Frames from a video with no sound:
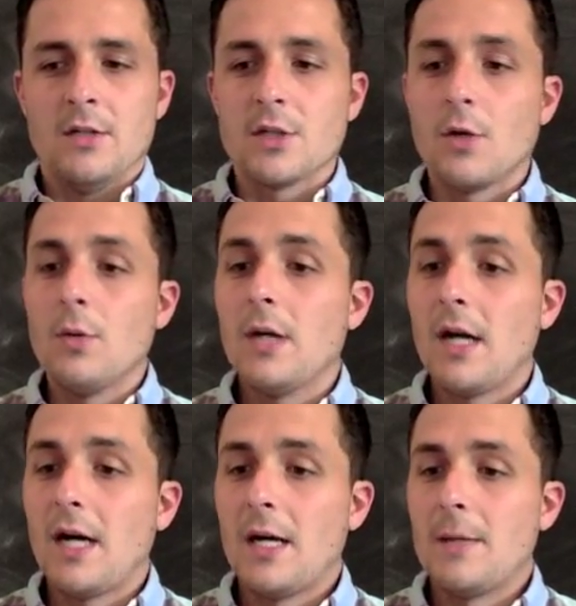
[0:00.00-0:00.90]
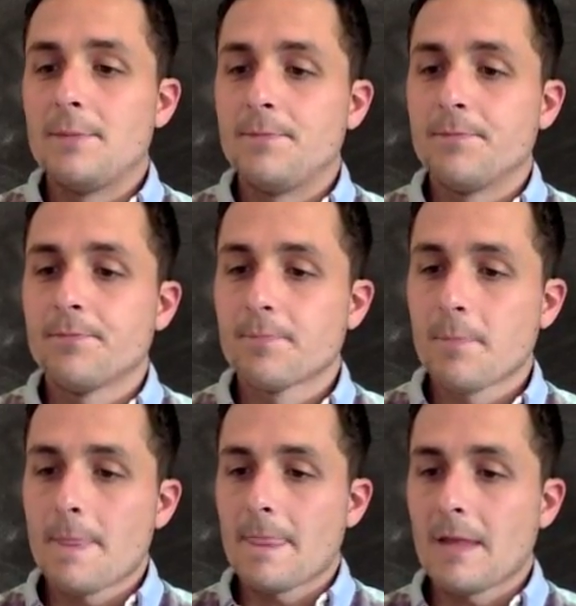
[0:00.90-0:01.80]
So
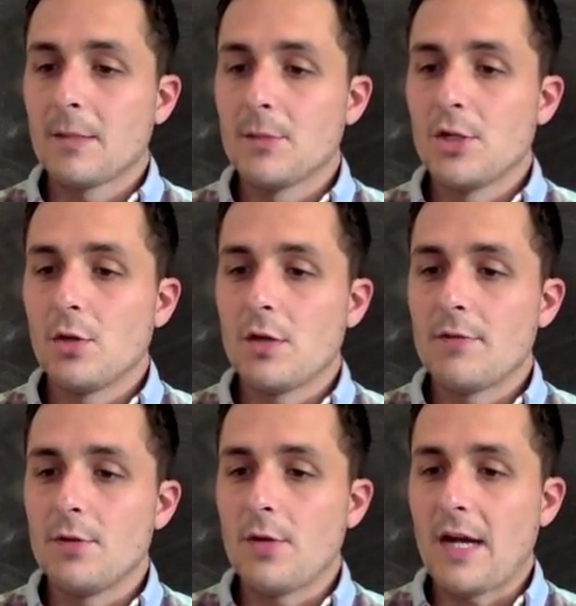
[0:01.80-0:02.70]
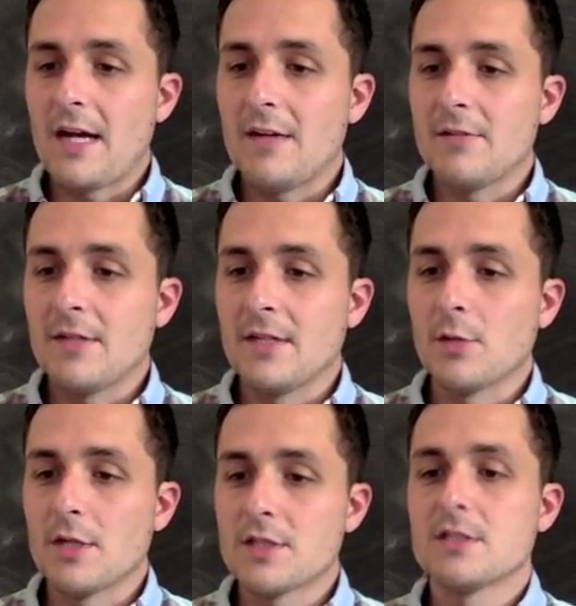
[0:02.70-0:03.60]
let me know if you have any
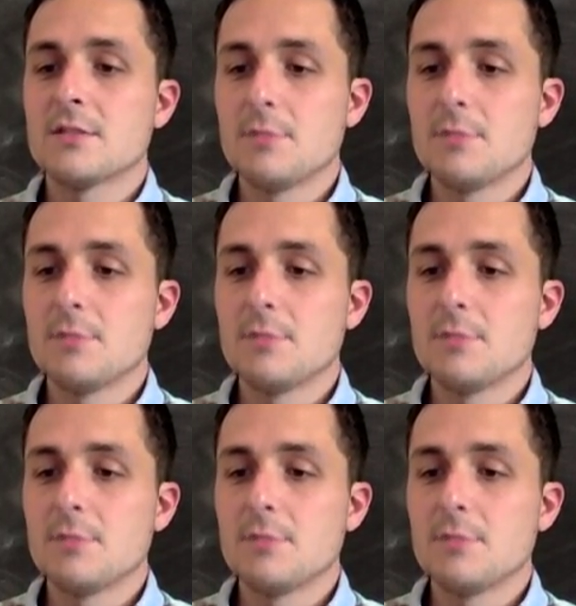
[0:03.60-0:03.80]
questions.